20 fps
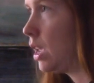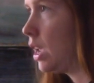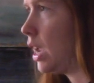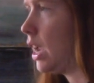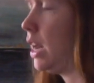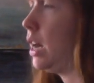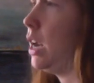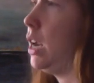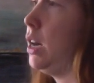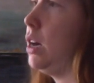
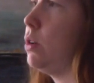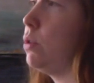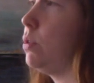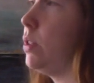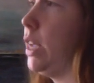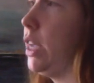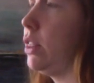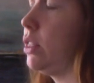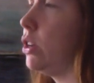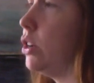And I know
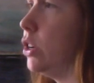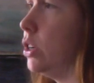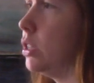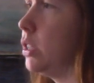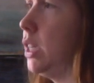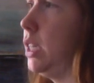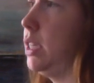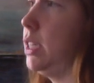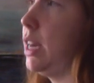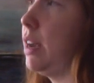like the
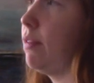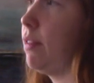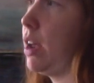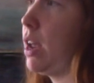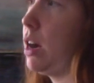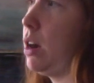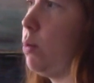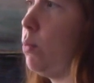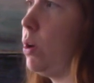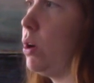nursing staff
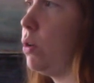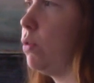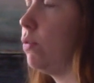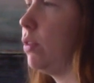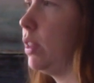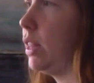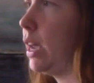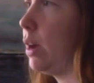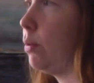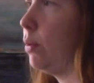kind of went over
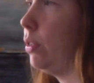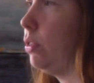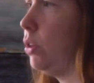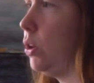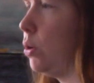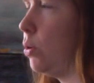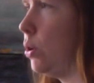that with you.